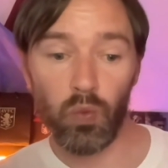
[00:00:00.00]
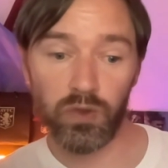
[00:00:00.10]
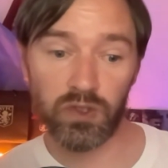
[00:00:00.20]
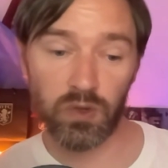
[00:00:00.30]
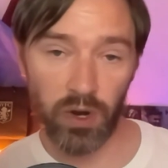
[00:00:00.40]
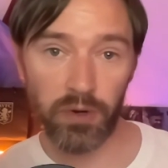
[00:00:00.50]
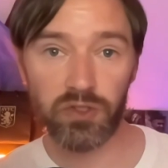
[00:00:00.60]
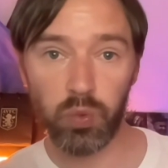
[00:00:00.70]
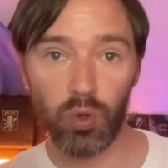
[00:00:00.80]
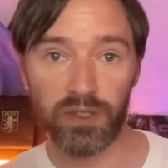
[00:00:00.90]

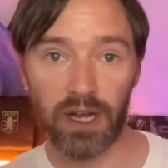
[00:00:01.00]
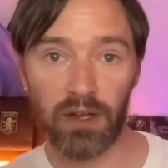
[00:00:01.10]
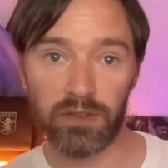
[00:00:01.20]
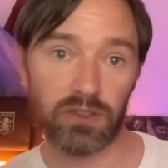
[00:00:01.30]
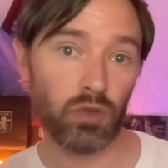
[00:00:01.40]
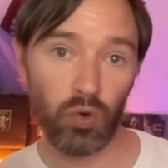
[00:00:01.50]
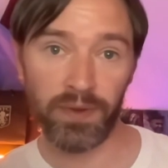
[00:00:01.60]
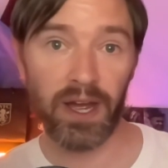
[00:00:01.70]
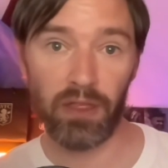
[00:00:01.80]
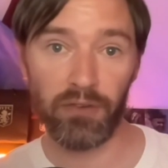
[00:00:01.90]
Sawiris stormed
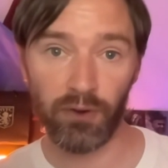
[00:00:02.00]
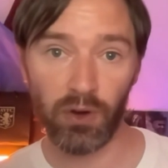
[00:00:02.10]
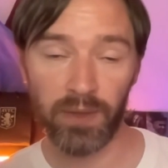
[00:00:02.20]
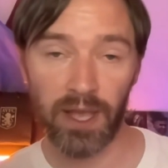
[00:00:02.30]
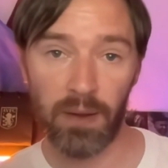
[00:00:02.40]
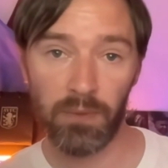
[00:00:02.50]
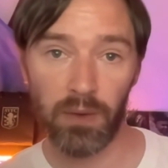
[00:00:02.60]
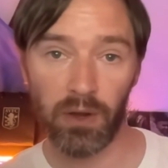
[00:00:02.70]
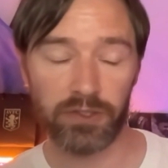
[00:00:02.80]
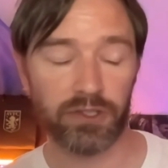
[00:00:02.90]
out of the Fulham game where we
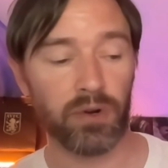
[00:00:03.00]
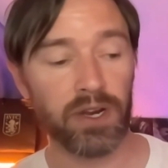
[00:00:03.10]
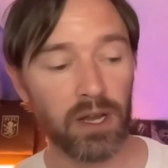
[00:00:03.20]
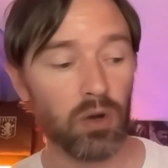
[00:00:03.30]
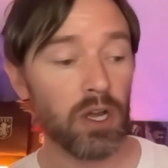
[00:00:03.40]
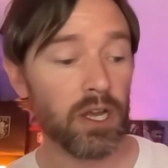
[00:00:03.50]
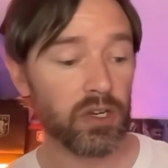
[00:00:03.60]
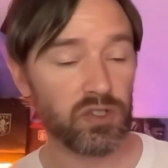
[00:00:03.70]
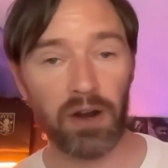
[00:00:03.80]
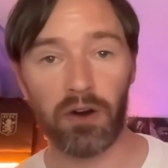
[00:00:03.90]
lost 3-0.
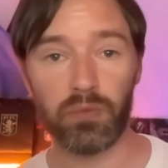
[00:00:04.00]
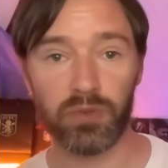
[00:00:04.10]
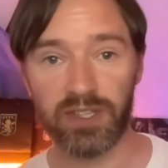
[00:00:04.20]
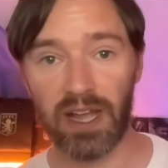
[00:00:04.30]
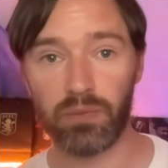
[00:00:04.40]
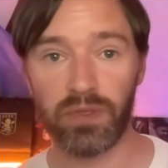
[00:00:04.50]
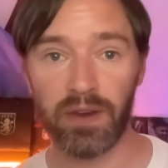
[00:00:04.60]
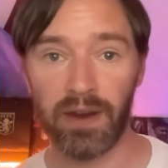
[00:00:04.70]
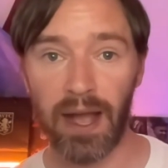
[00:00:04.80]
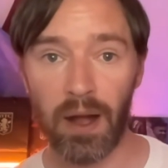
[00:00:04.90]
Gerrard was sacked within
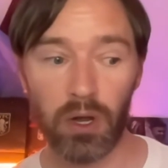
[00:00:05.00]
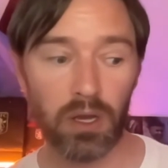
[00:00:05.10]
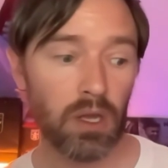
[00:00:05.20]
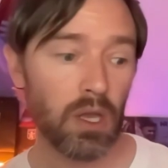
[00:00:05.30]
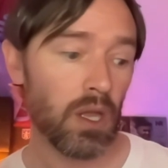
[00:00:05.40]
an hour.